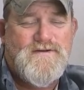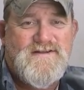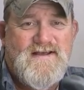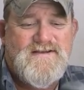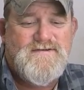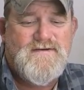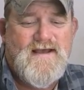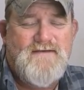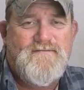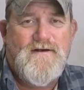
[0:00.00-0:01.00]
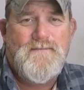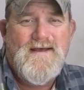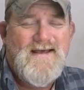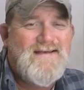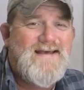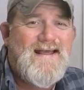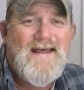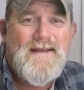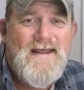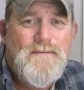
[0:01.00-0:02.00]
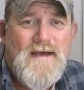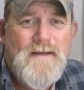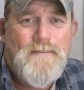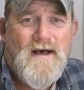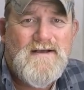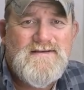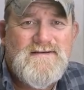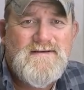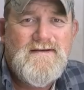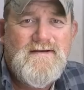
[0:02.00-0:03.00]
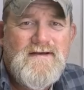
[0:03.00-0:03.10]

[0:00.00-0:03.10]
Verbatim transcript: which these two came from, is I get eBay bucks.